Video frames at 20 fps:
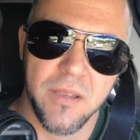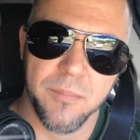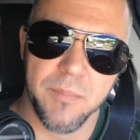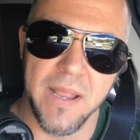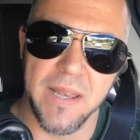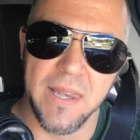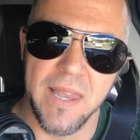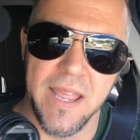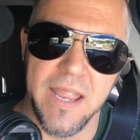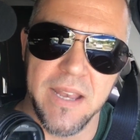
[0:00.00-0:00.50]

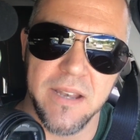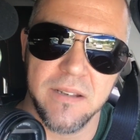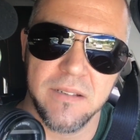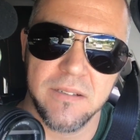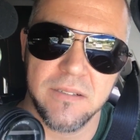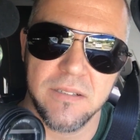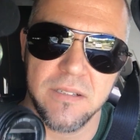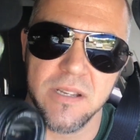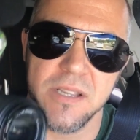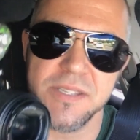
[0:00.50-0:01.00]
light,
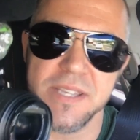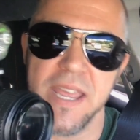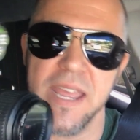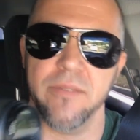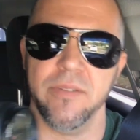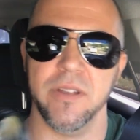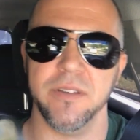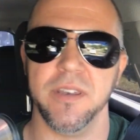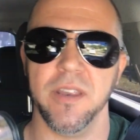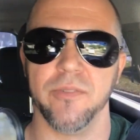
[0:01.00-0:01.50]
because I
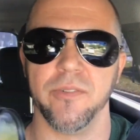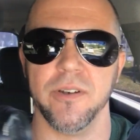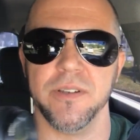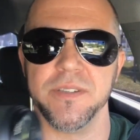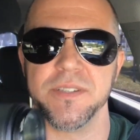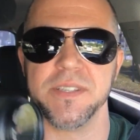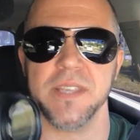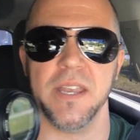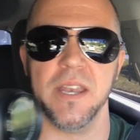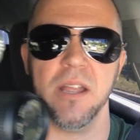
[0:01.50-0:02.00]
have a
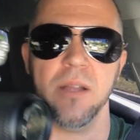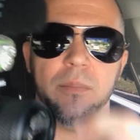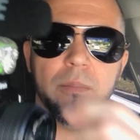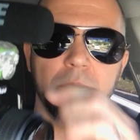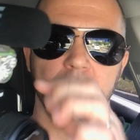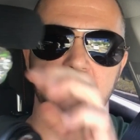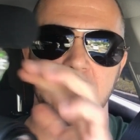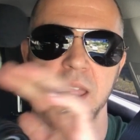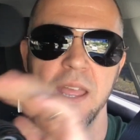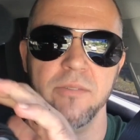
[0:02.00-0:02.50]
different setup
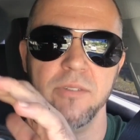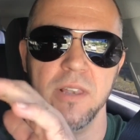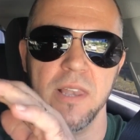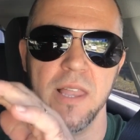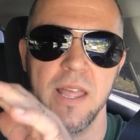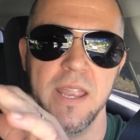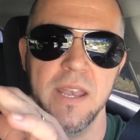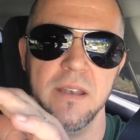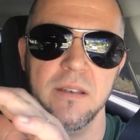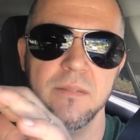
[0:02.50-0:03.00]
when I have a
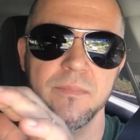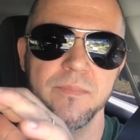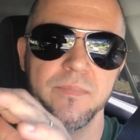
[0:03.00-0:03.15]
light.